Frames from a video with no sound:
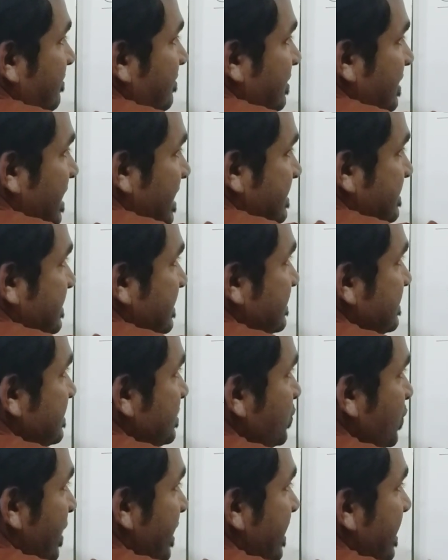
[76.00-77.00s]
x-axis,
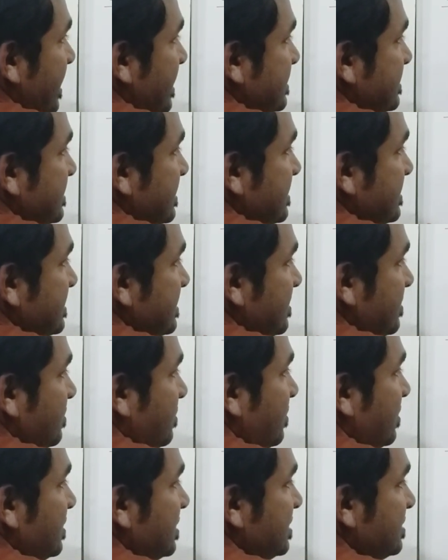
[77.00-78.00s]
y-axis
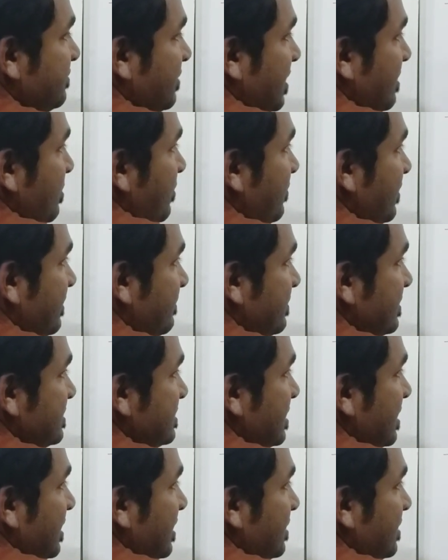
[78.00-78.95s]
on this frame of reference.